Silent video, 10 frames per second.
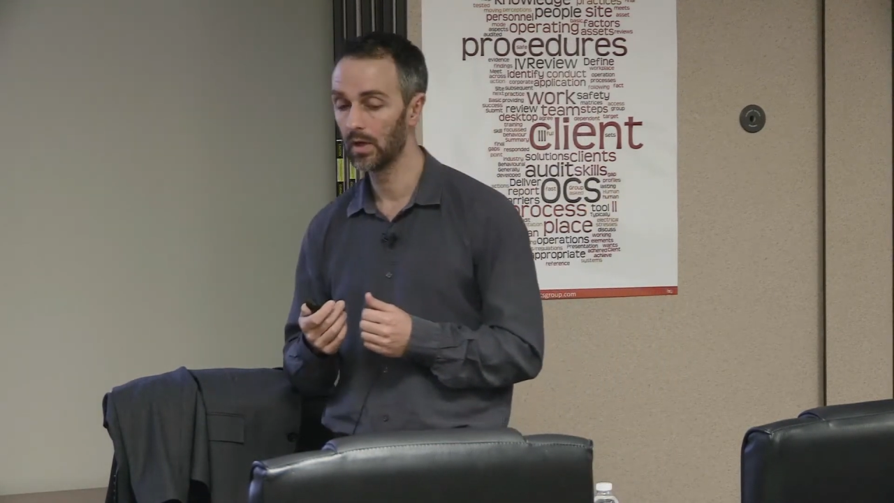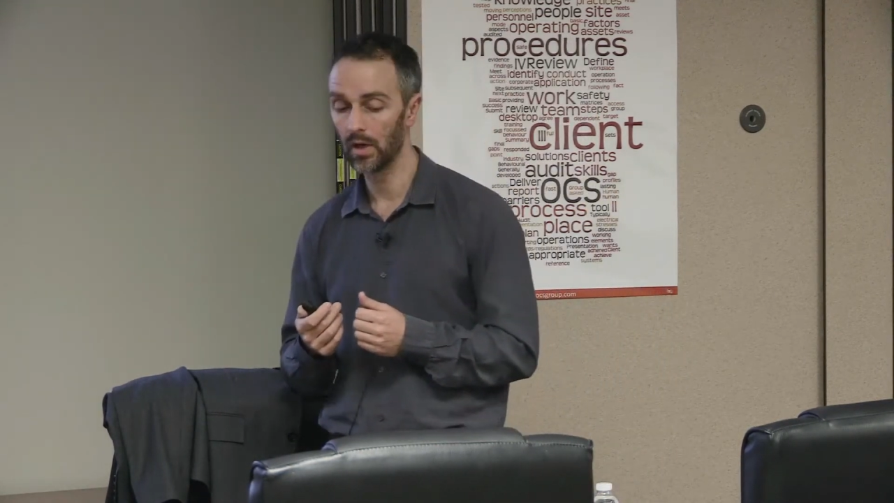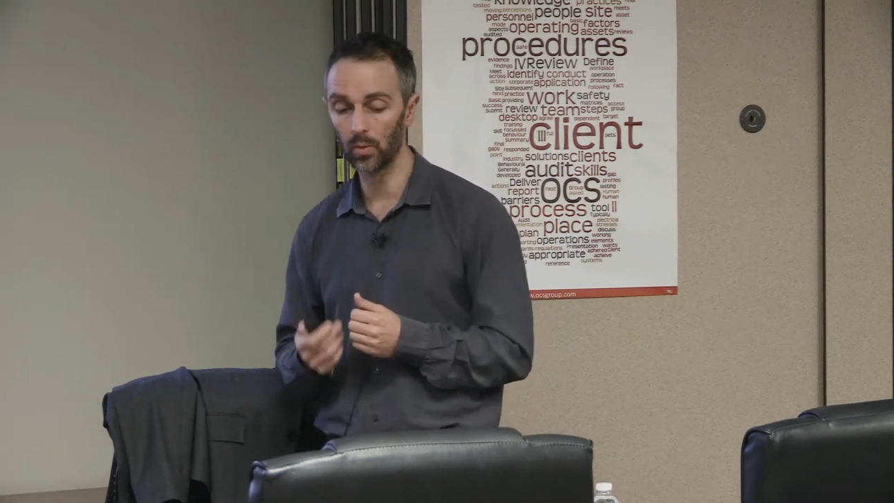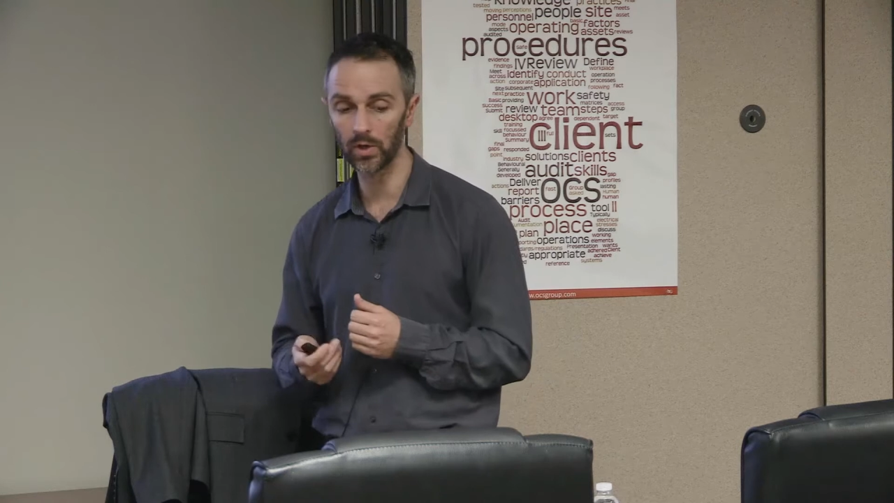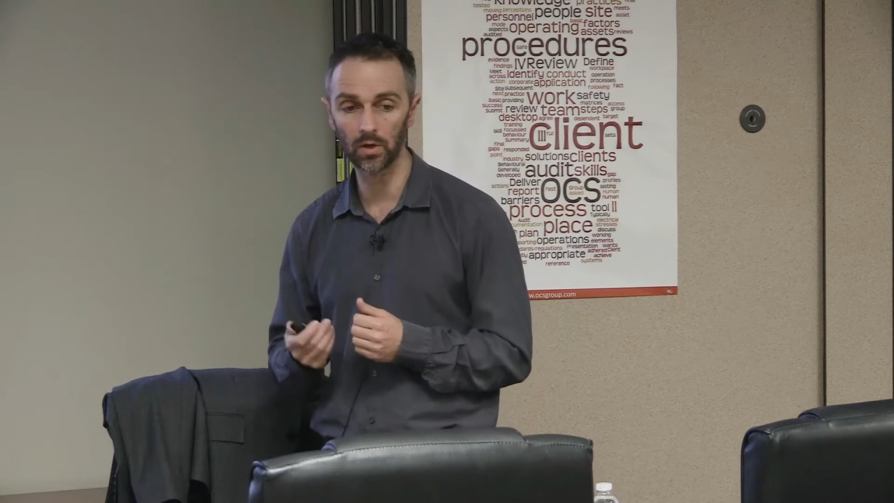
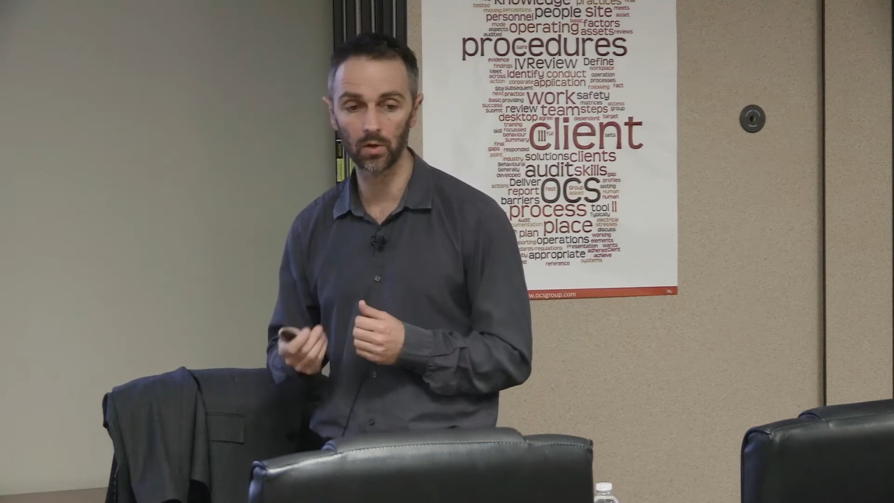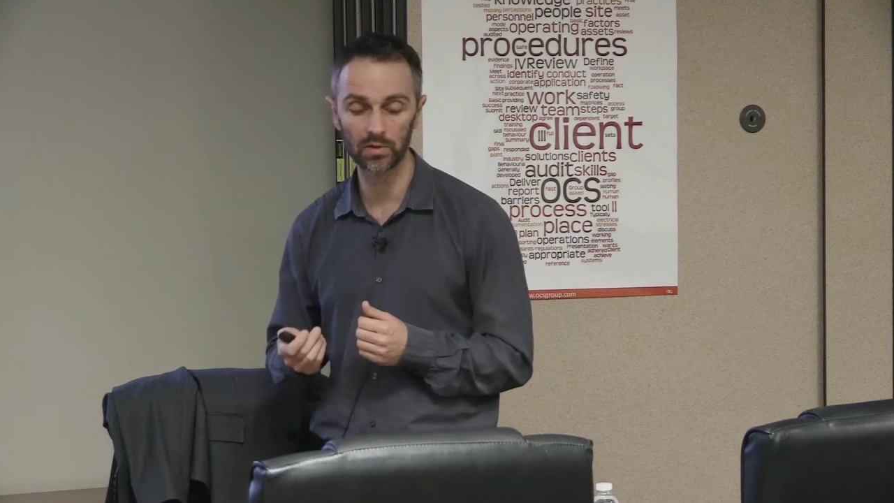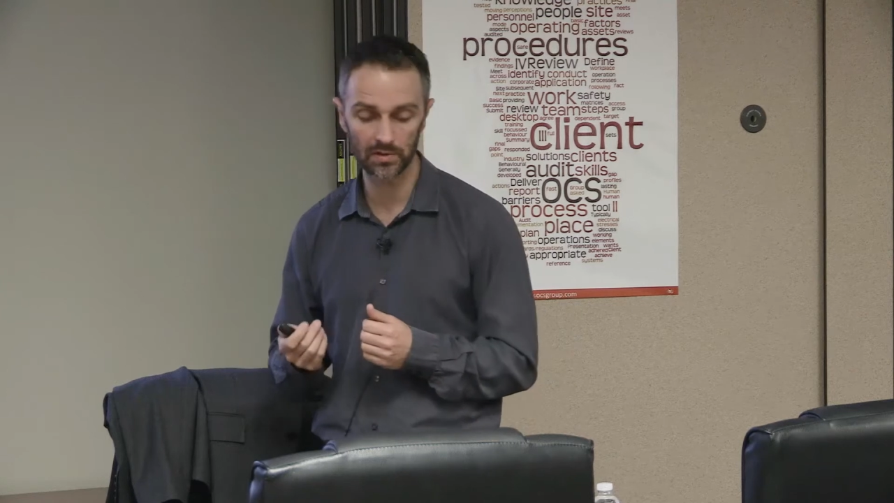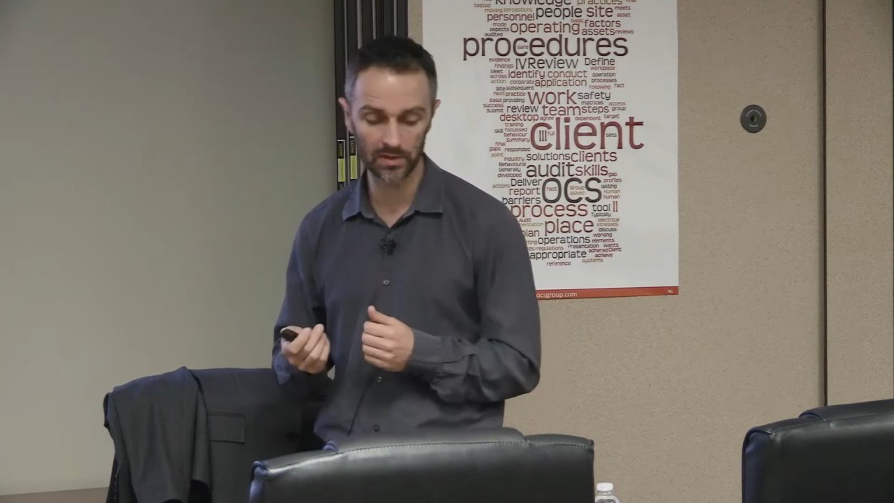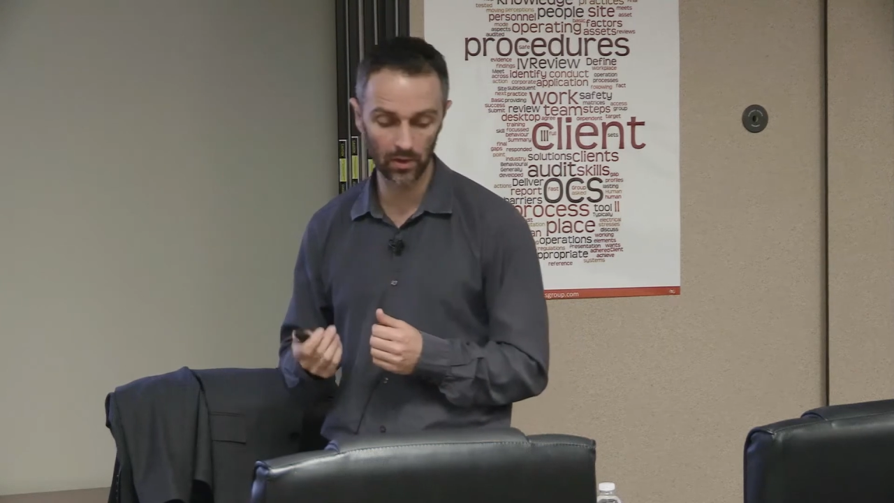And we can
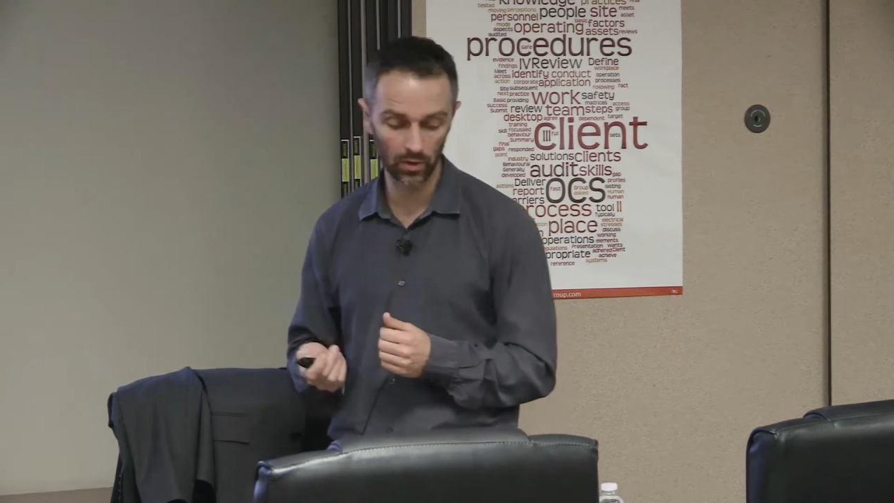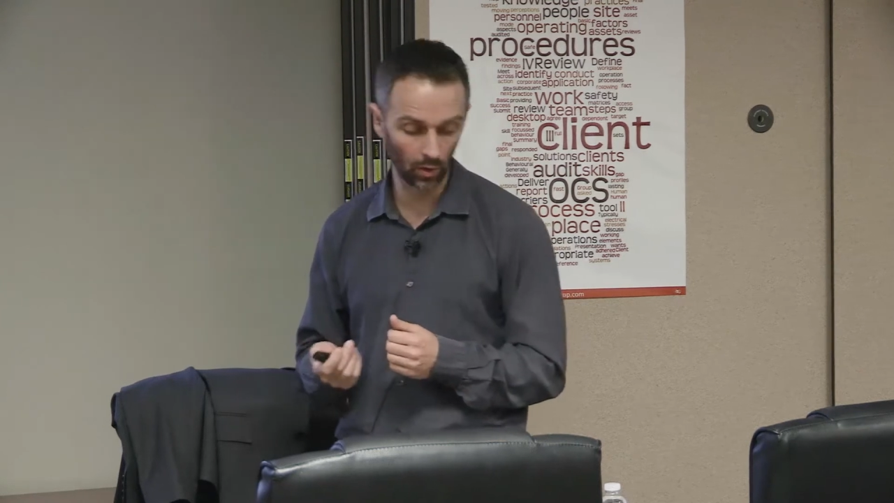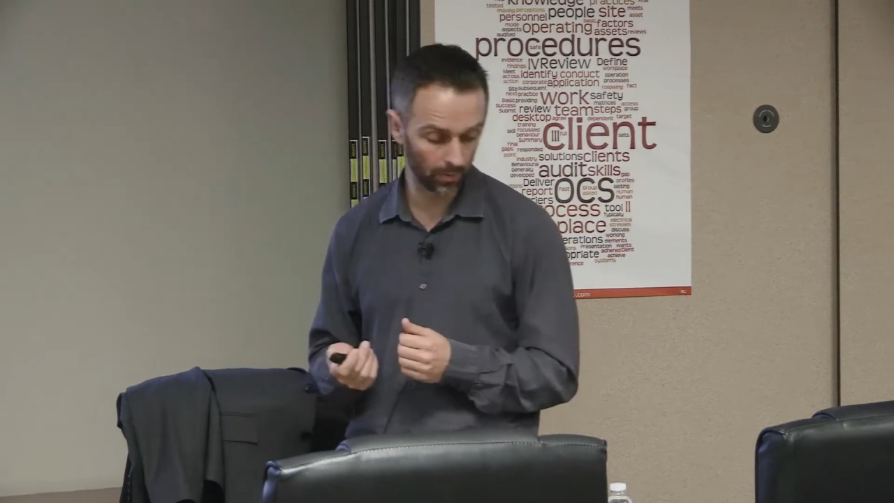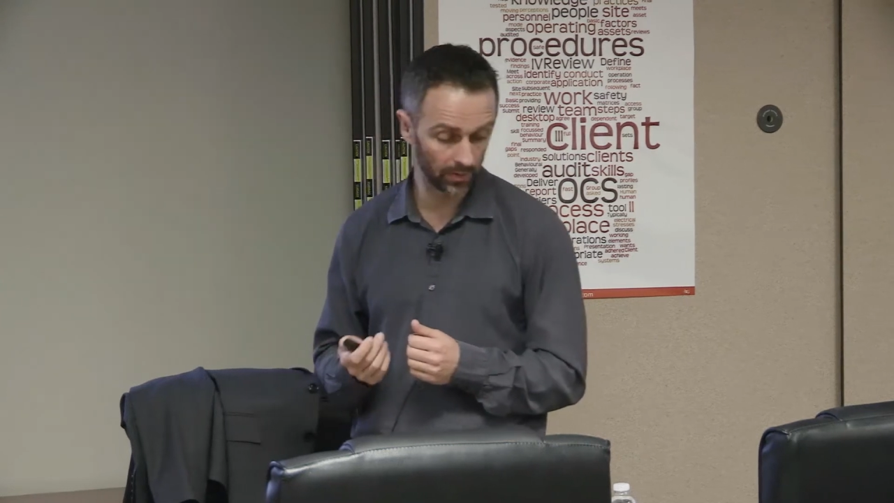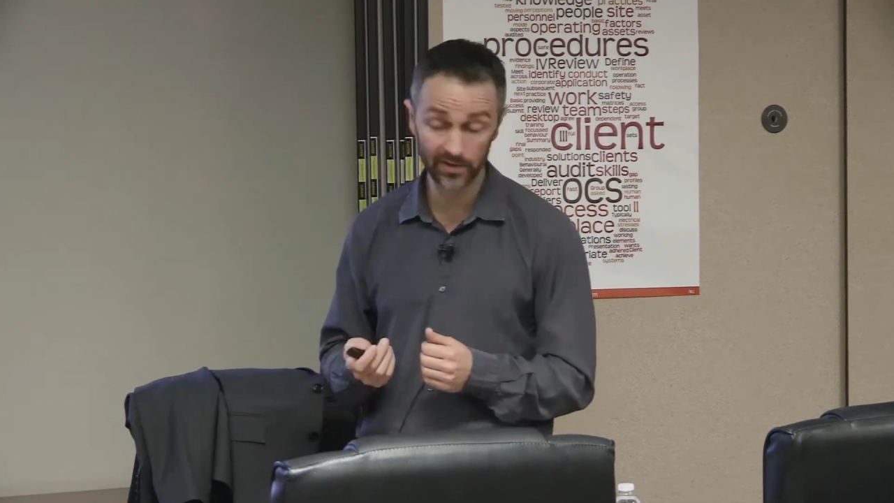also say in
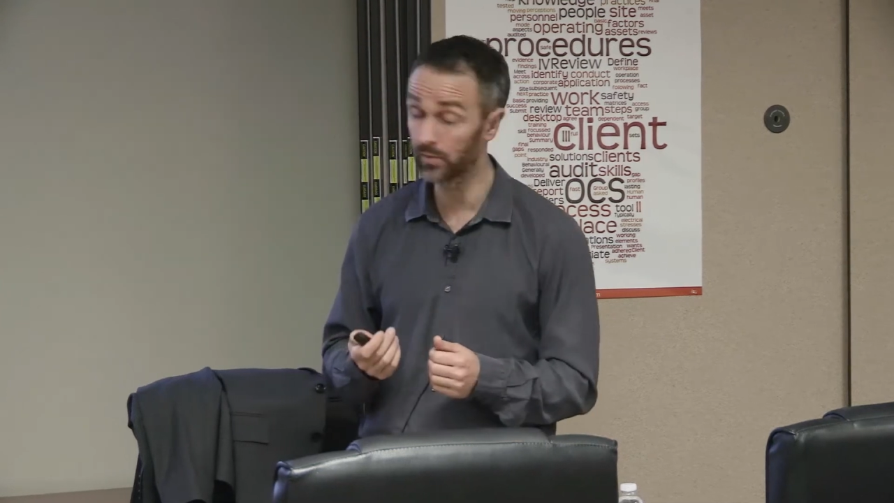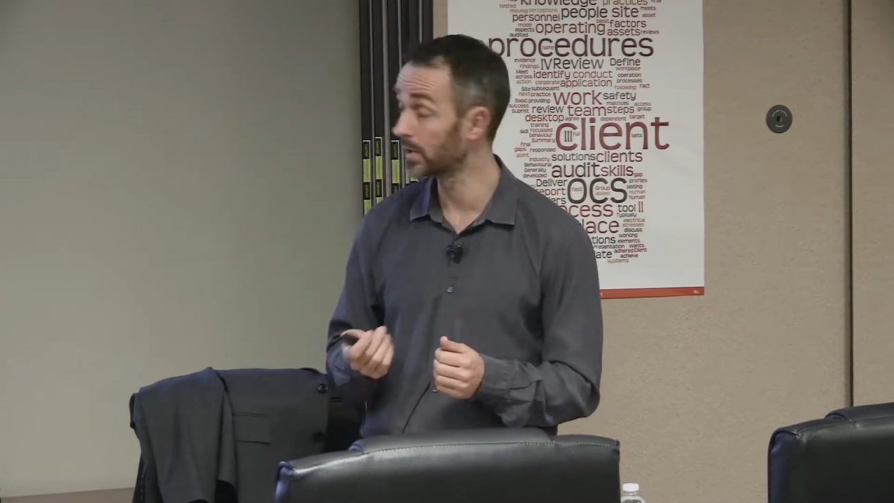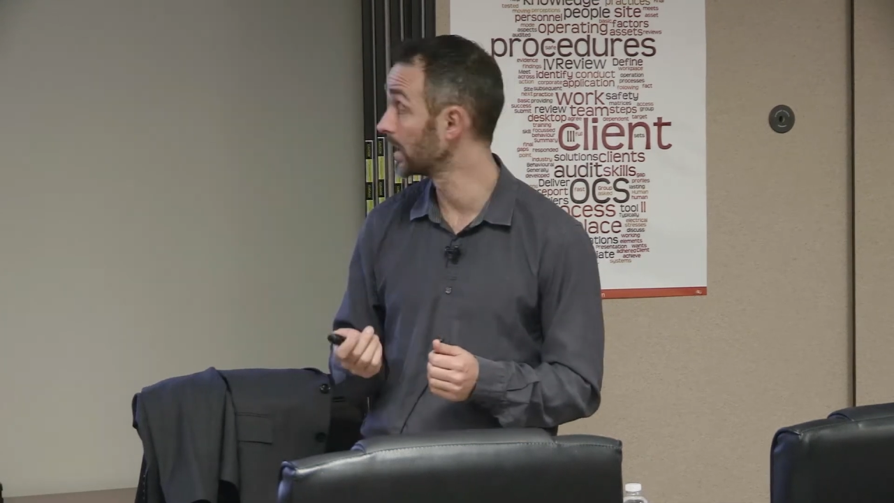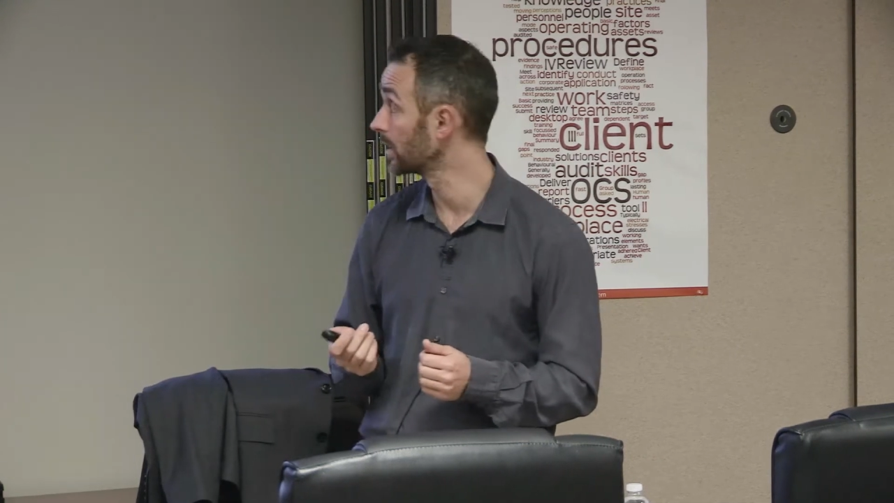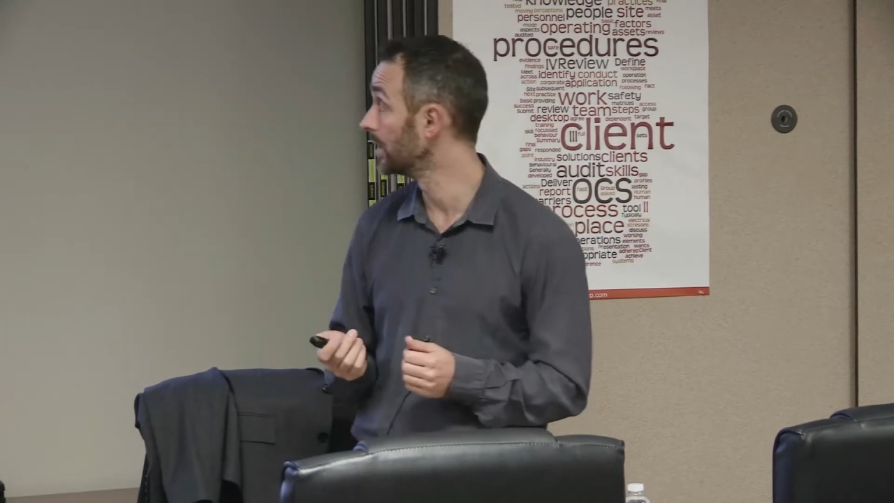operational
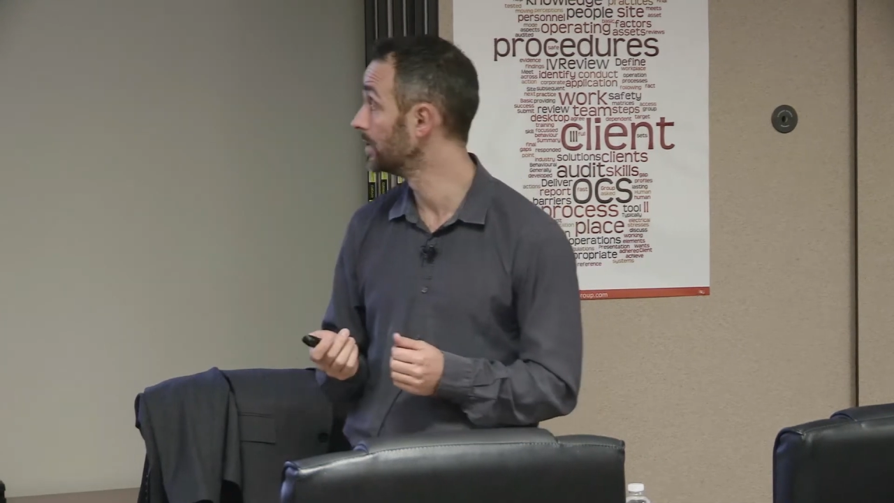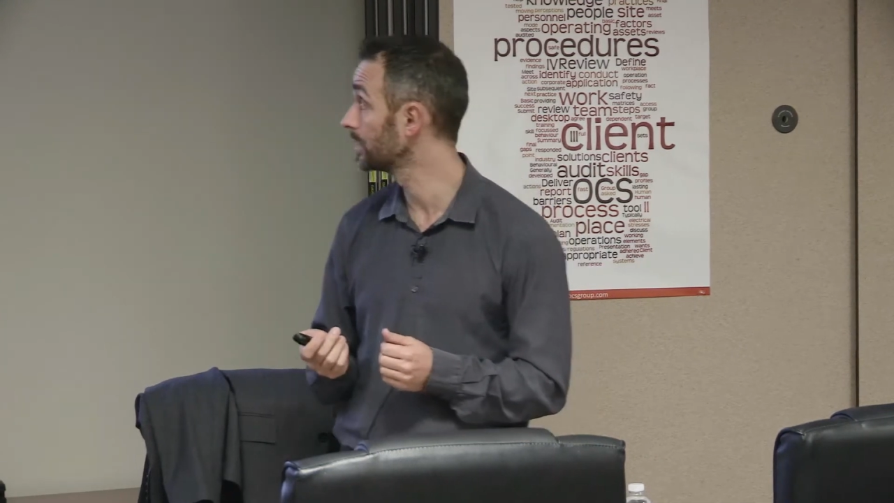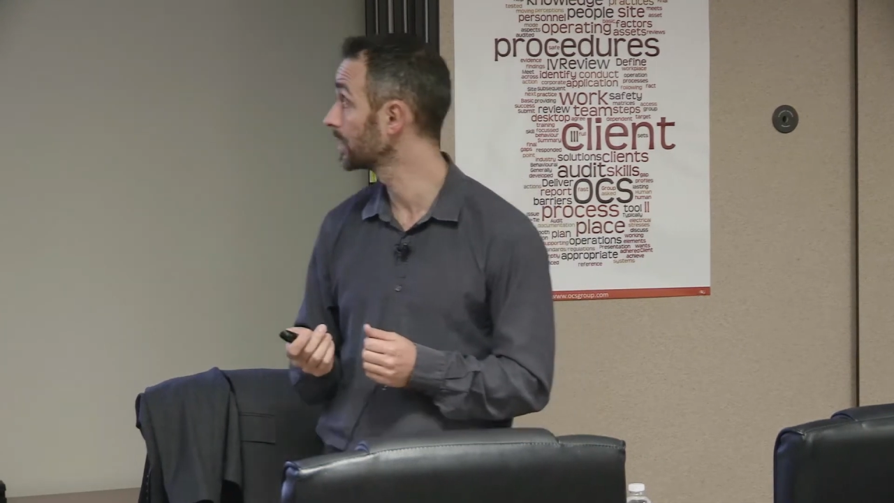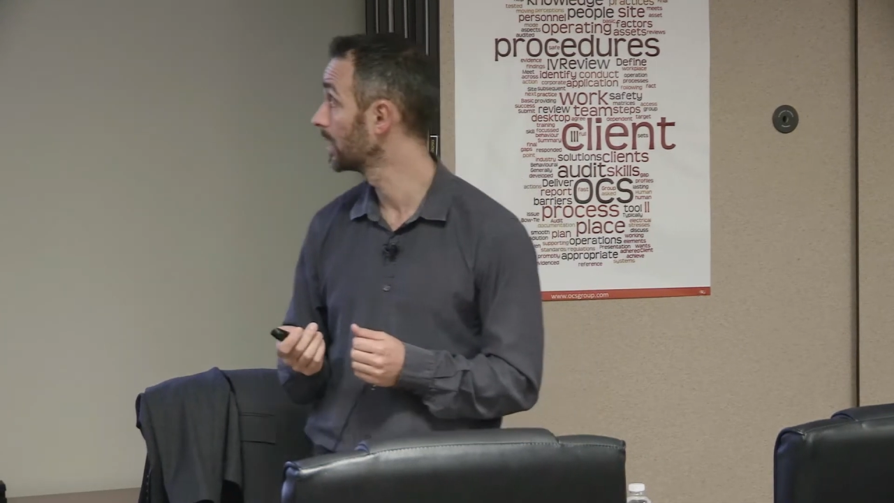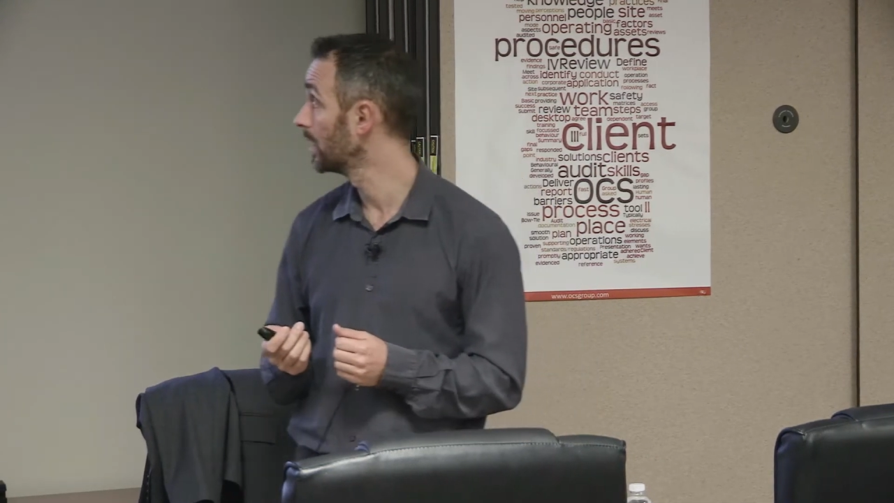guidelines